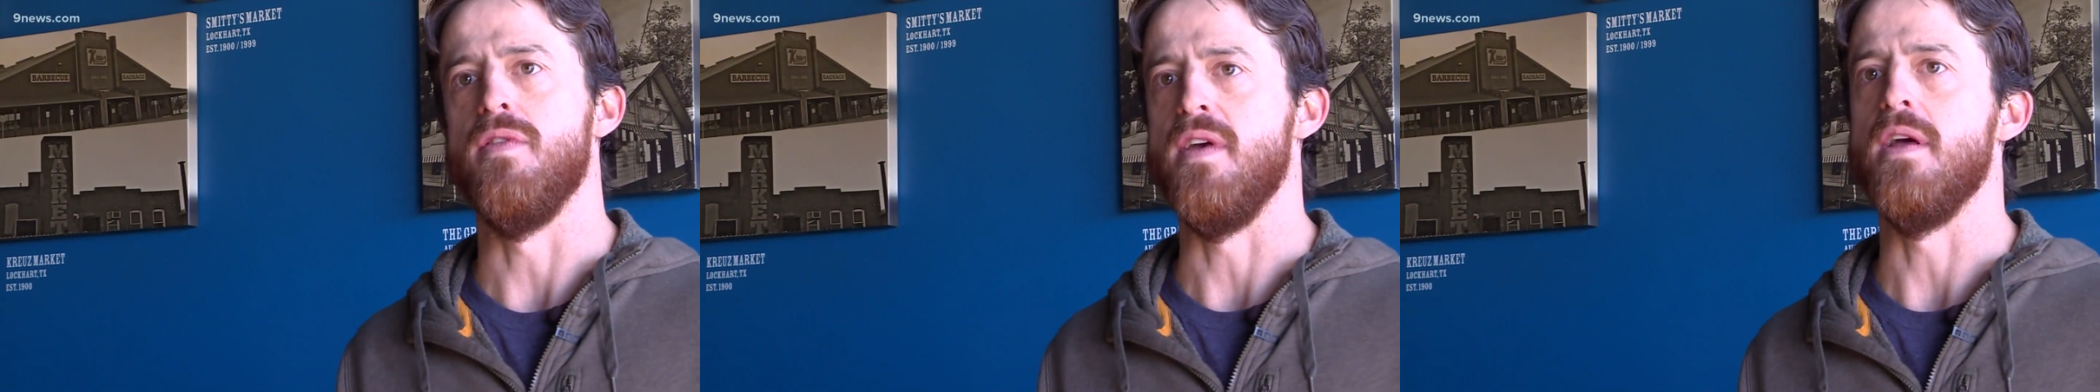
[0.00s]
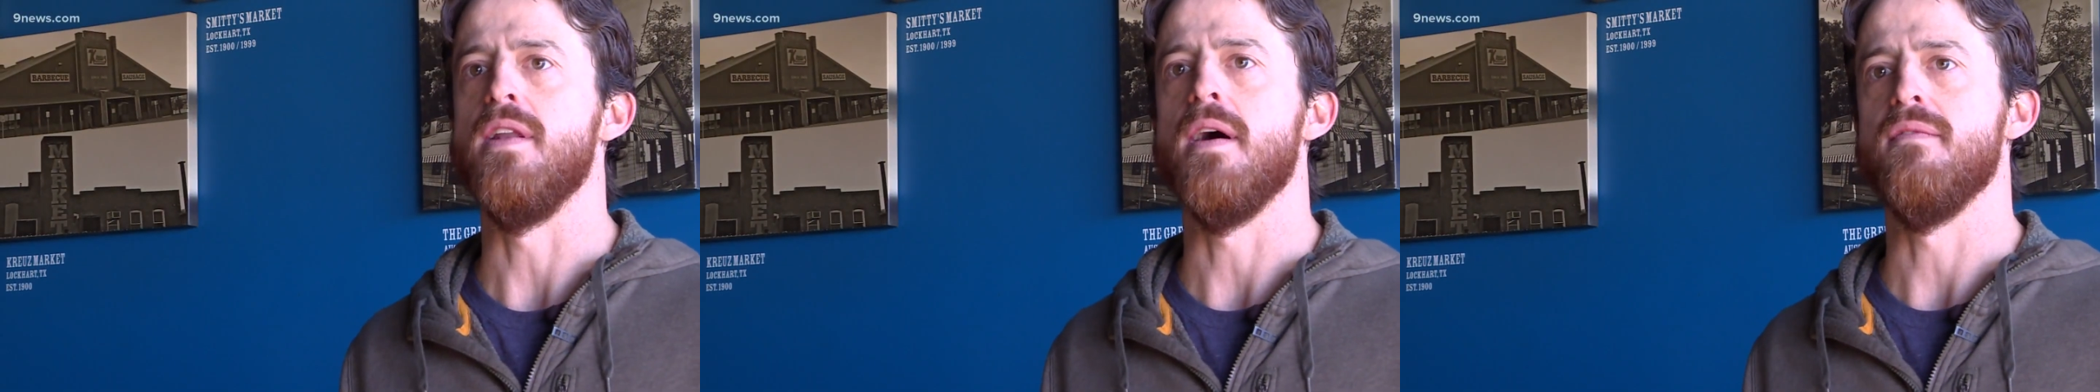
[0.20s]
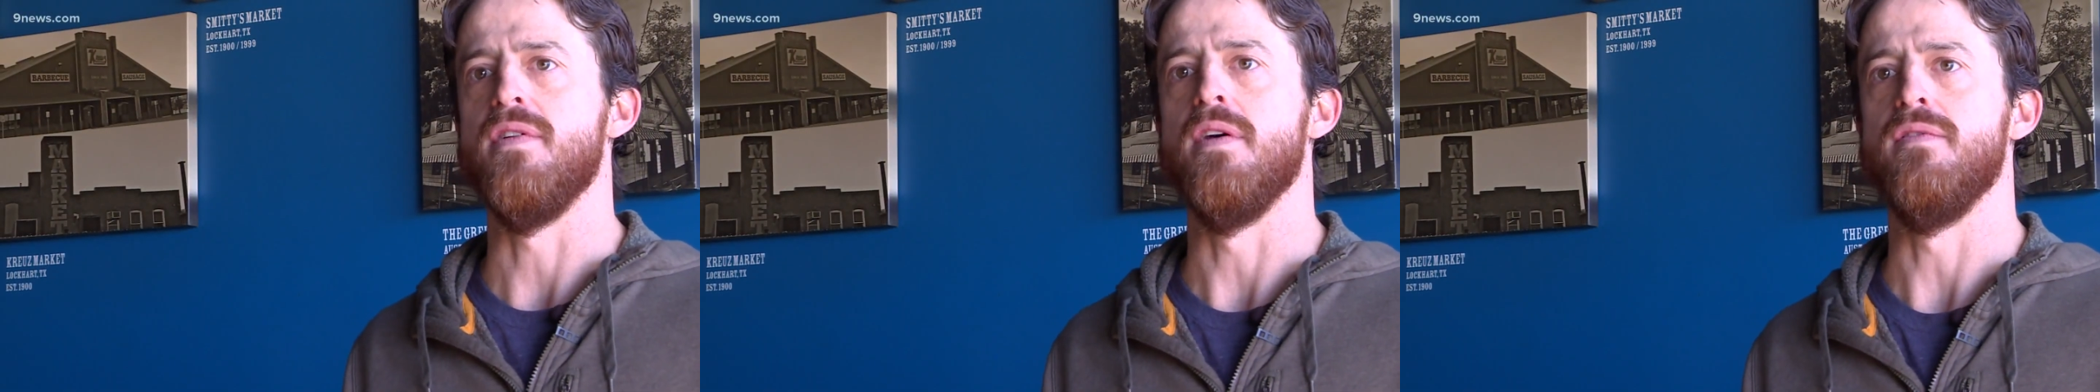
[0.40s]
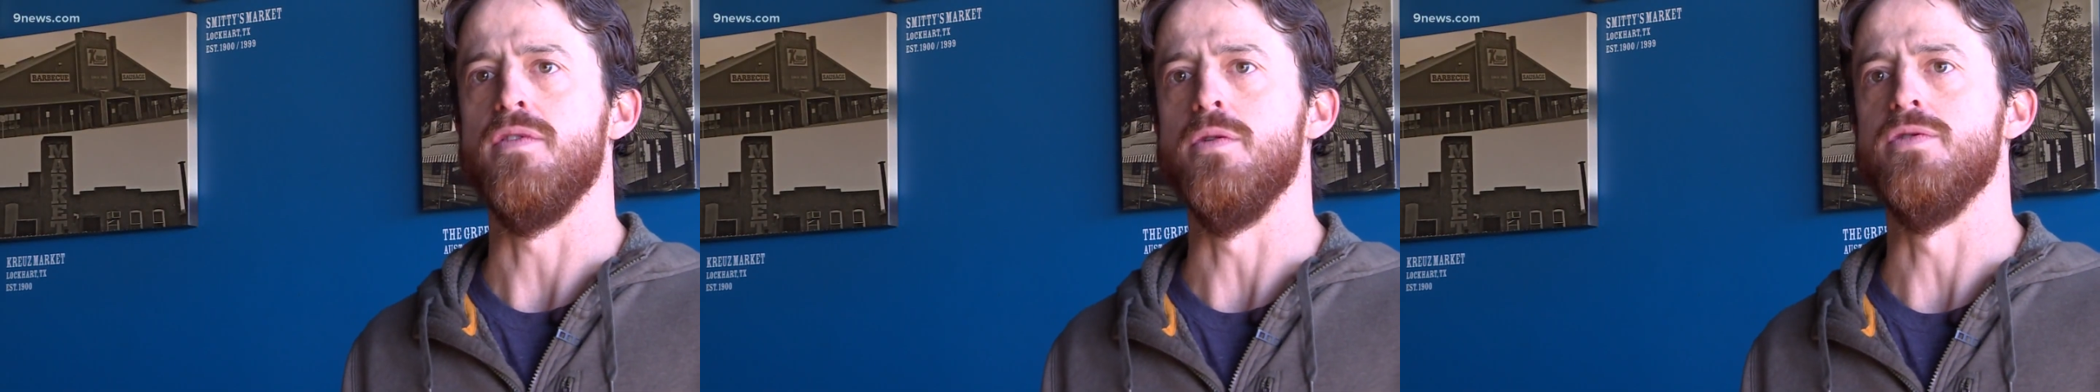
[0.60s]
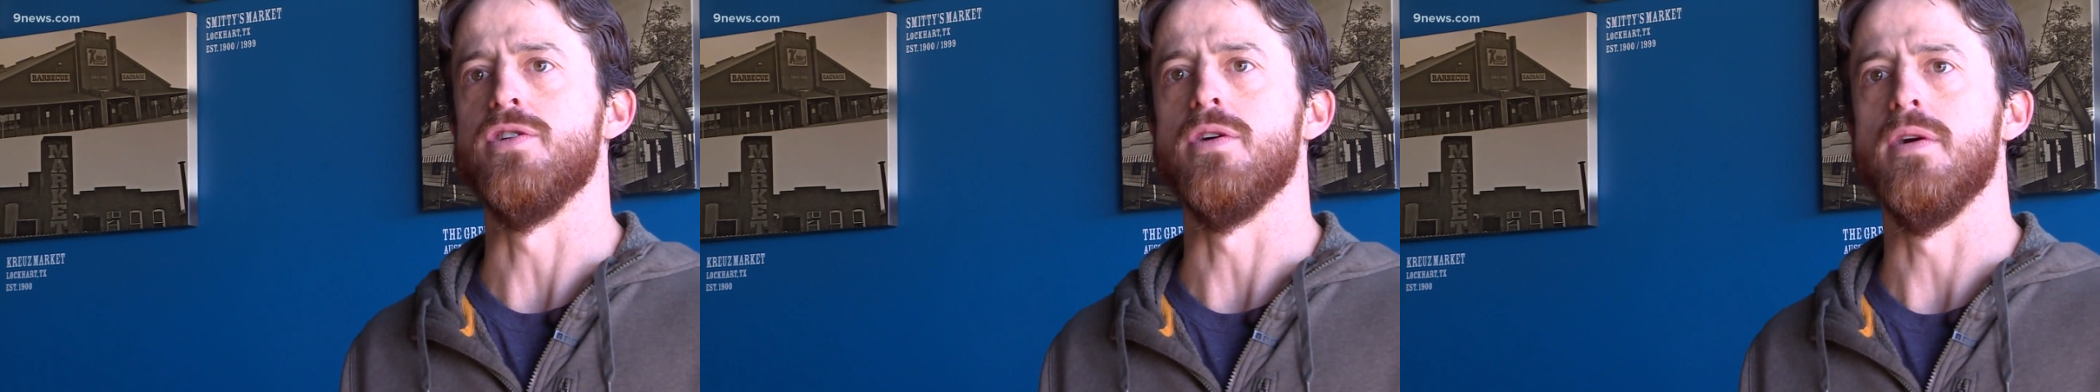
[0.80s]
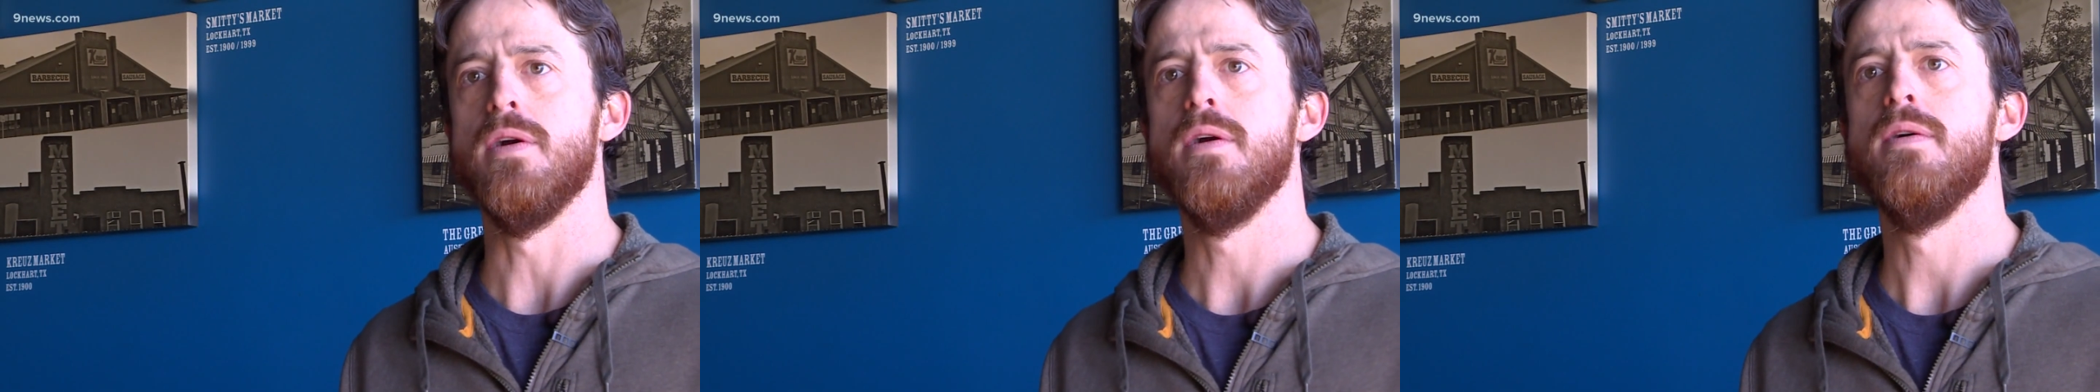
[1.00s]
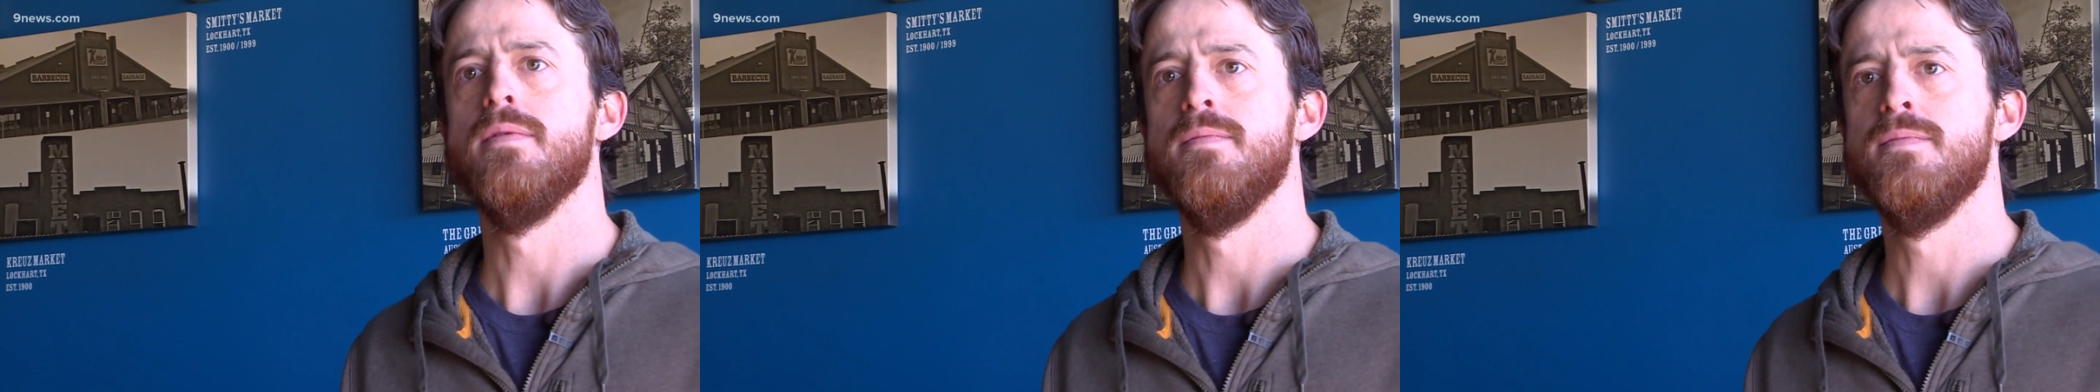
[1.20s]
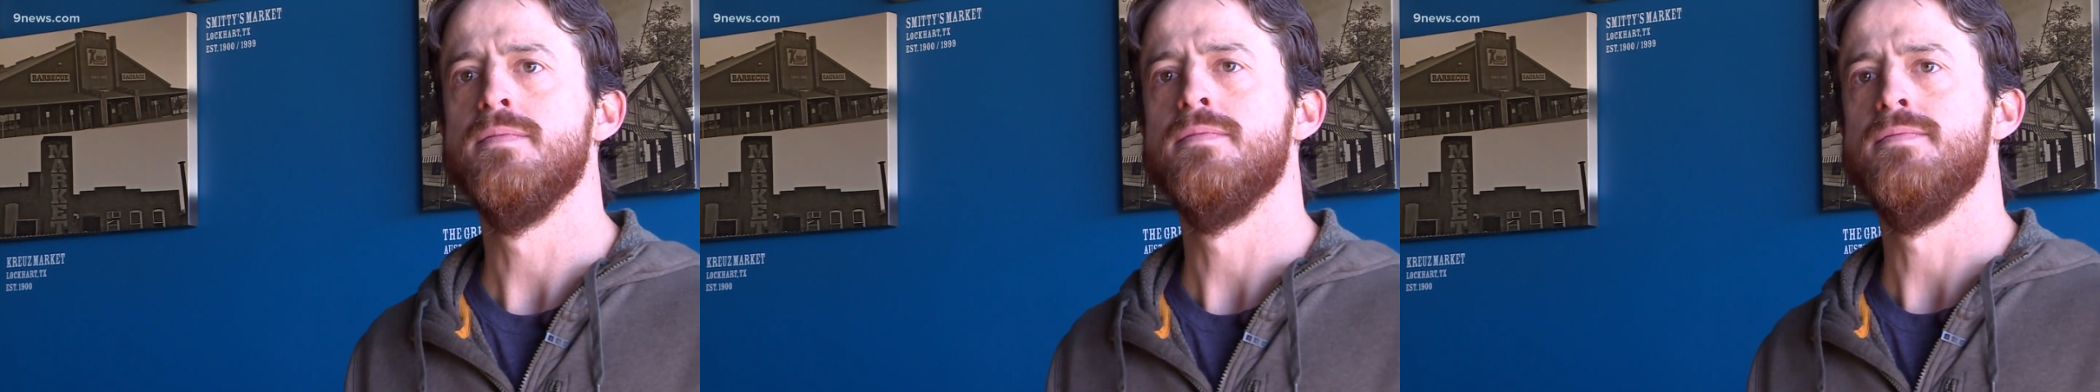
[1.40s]
the indefinite future.
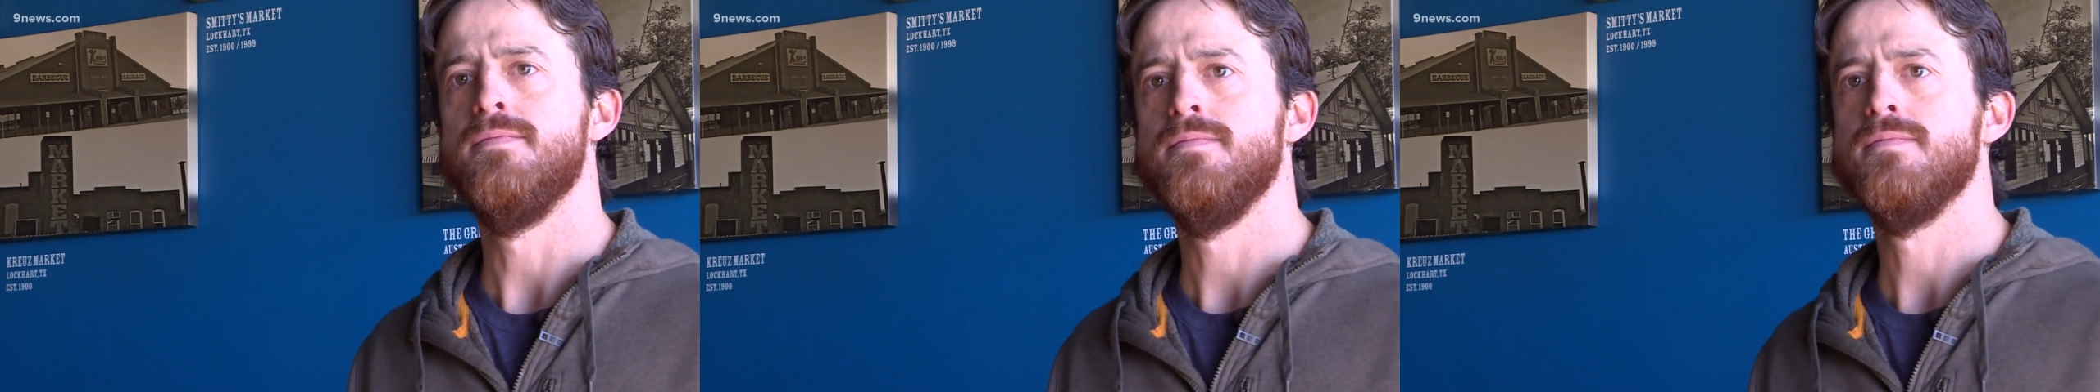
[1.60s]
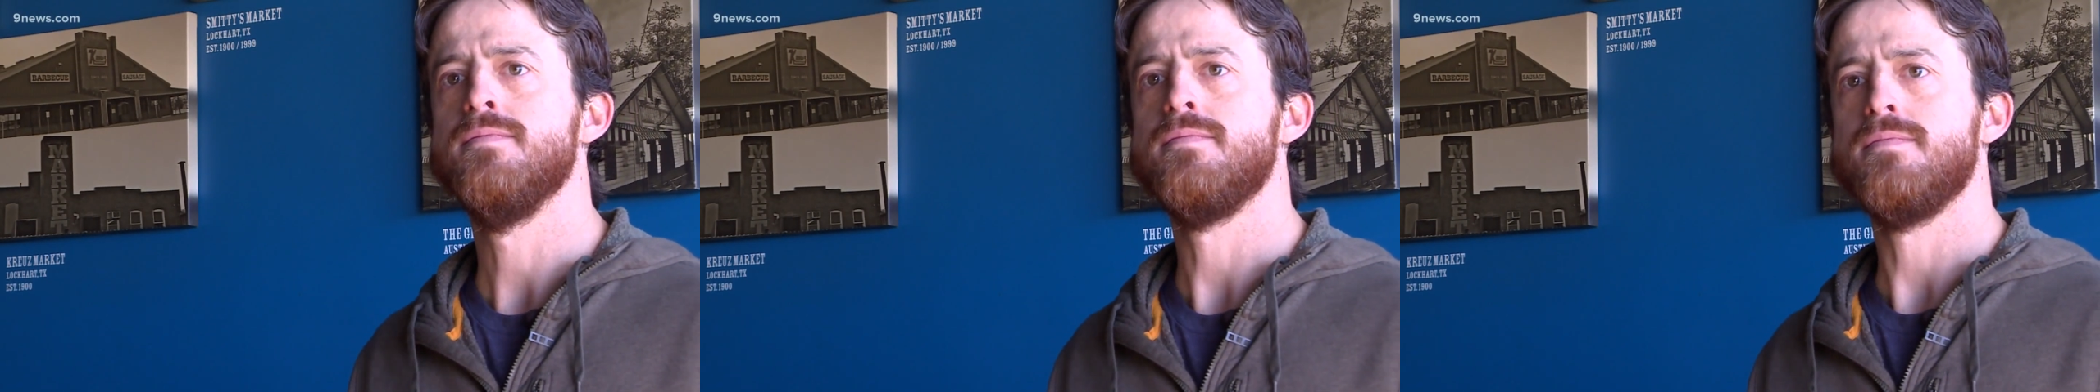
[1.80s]
At least five